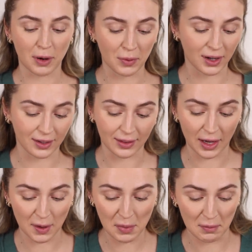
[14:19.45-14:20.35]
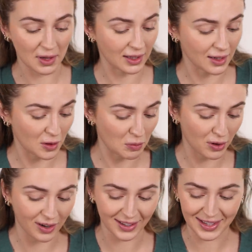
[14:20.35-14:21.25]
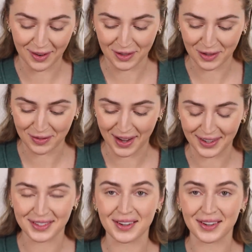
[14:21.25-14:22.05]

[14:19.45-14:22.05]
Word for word: but we're gonna layer up a million other products after the fact.